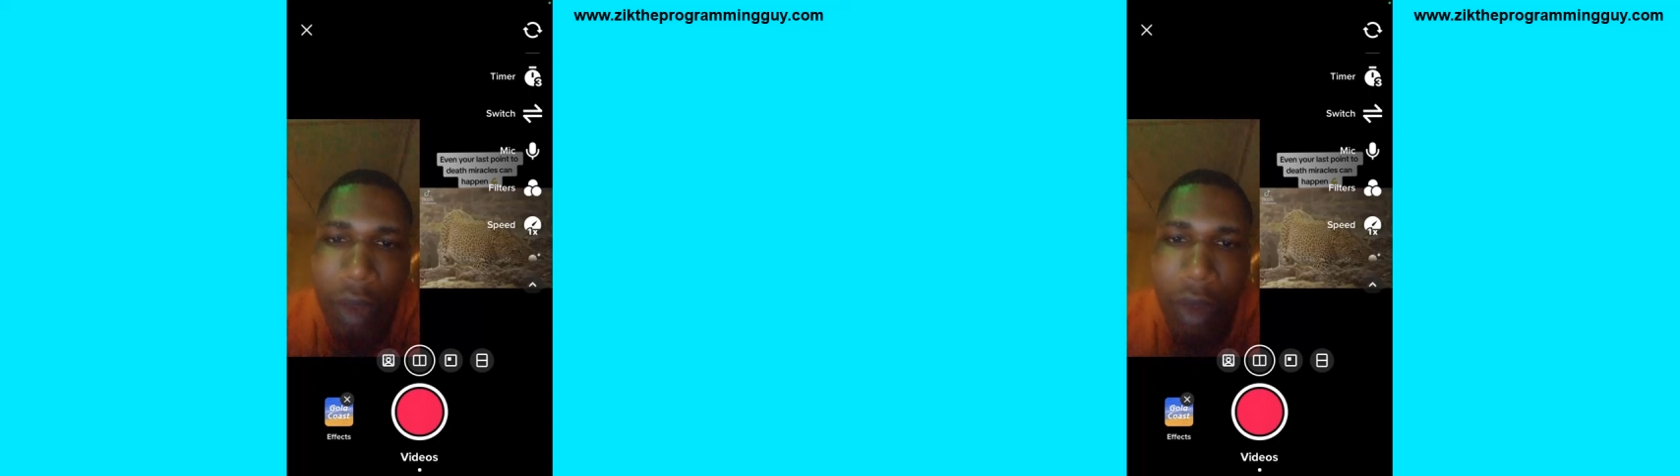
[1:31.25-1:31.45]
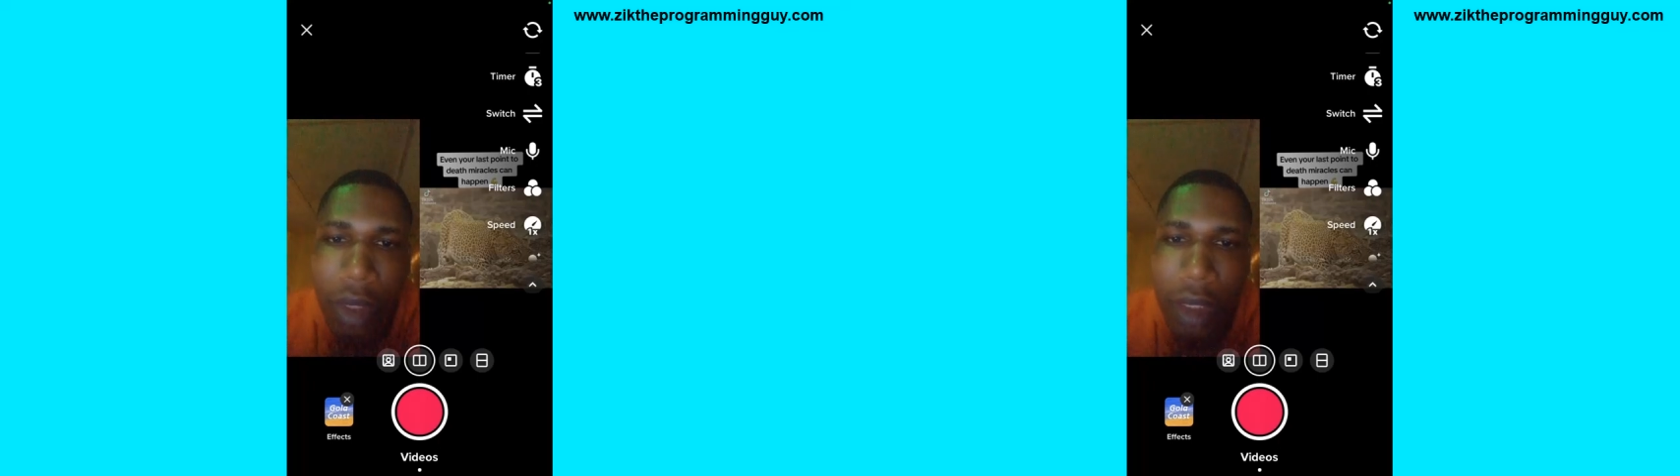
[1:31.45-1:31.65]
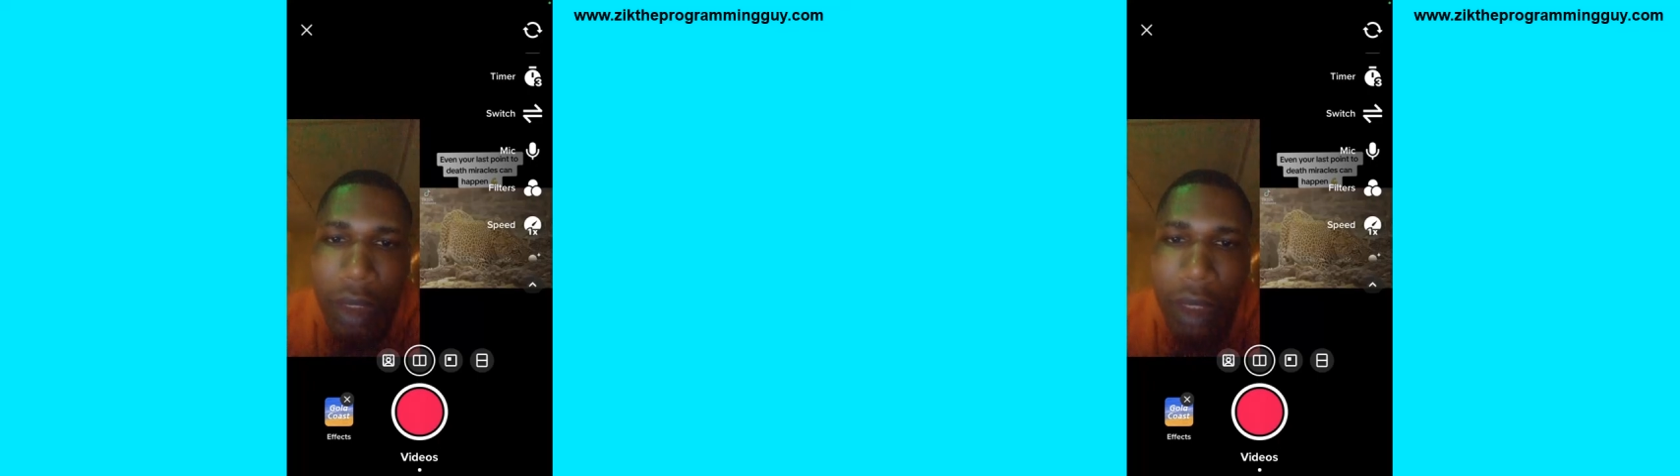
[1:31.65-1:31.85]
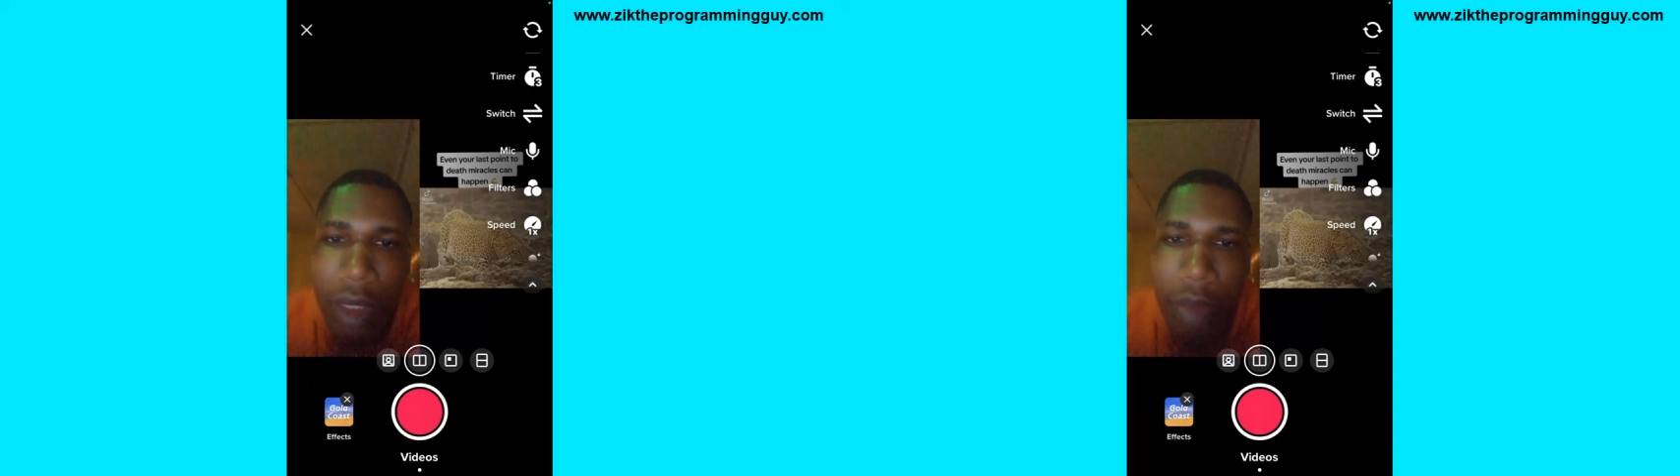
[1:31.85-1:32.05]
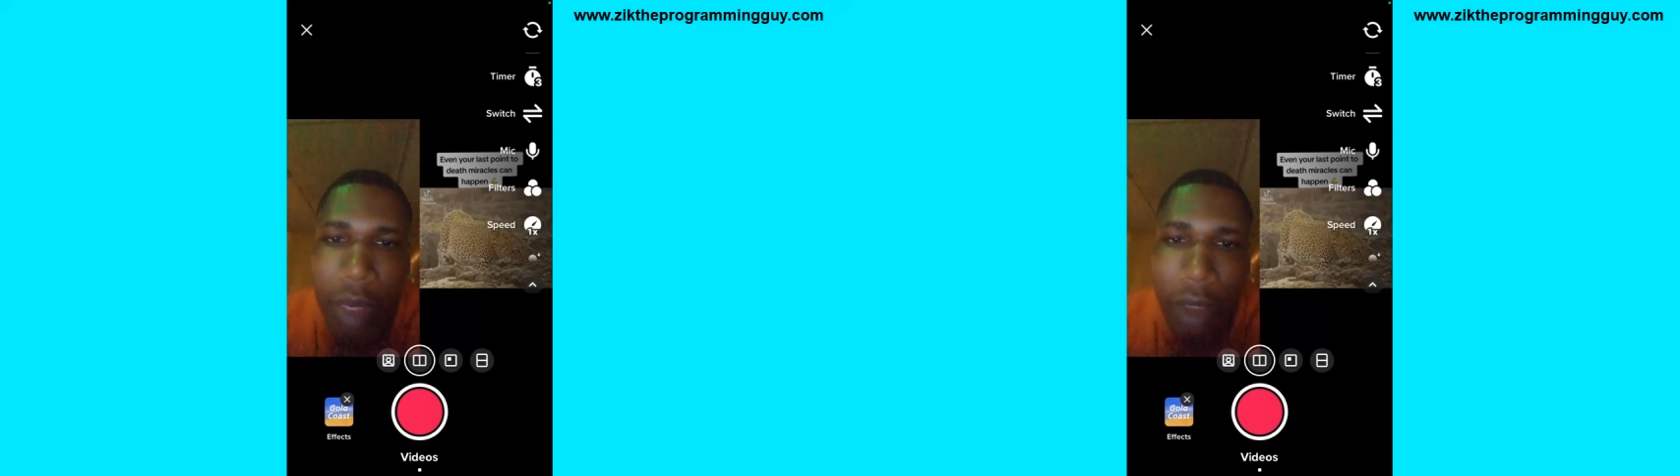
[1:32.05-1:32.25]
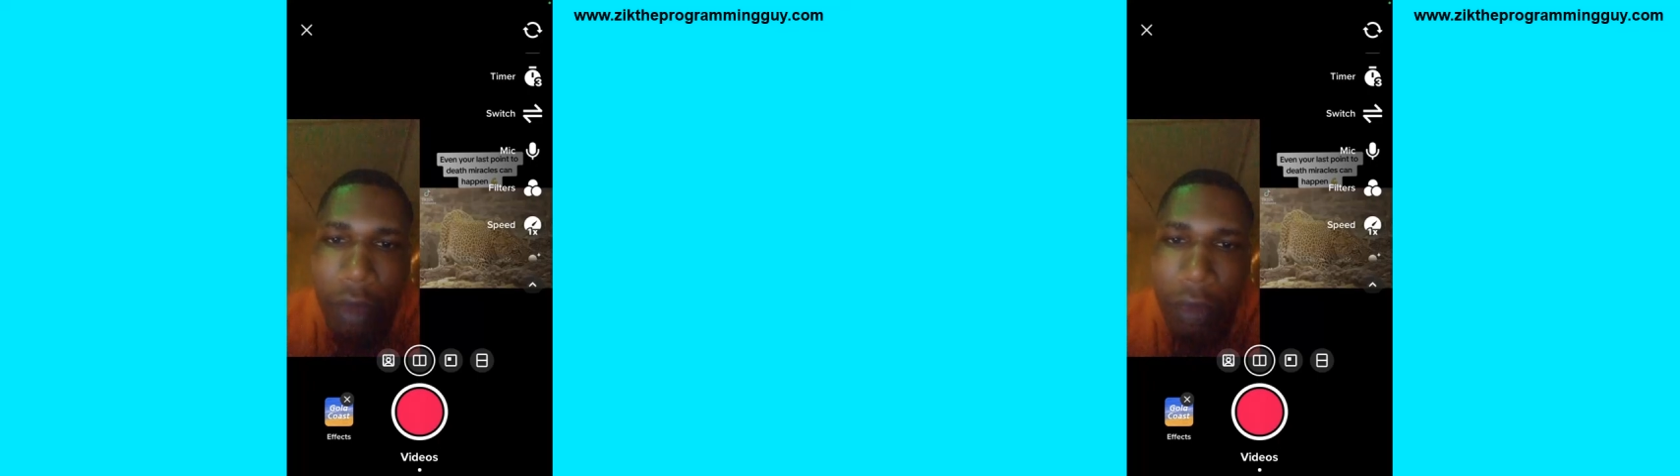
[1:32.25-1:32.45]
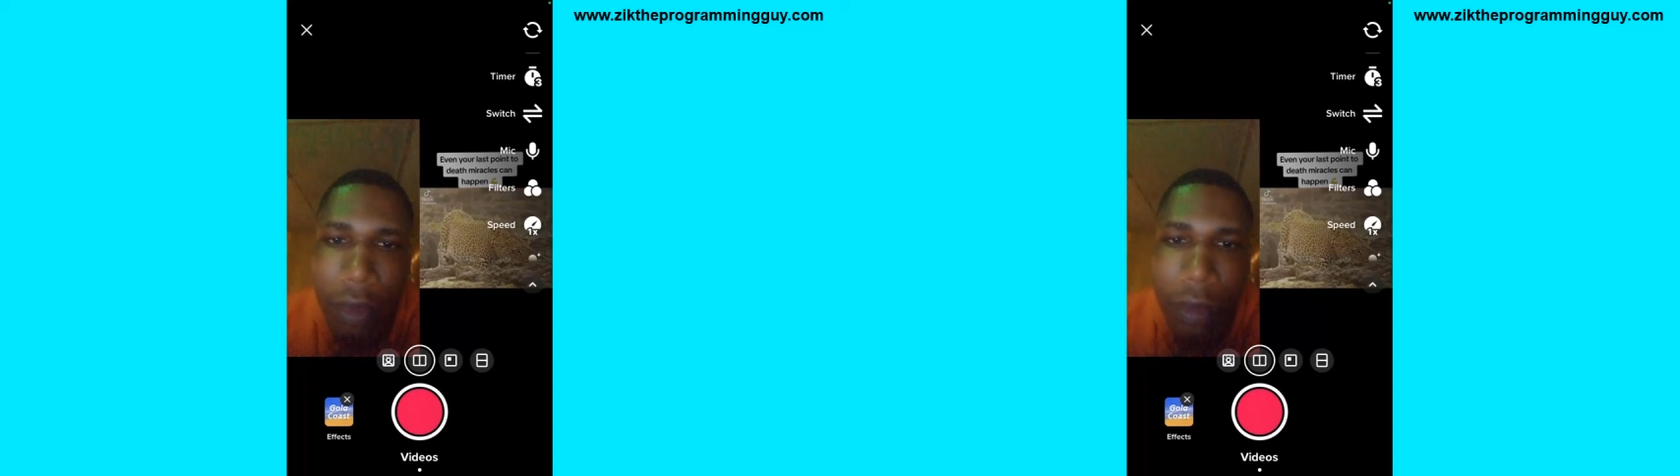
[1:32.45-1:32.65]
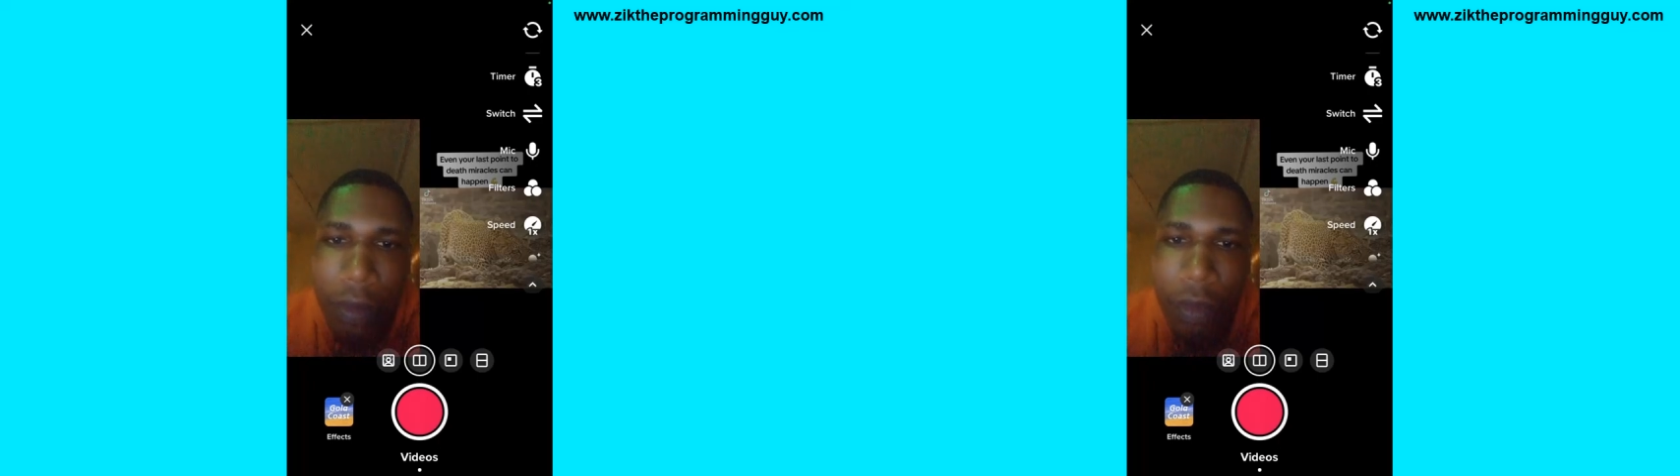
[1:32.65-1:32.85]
or external microphone.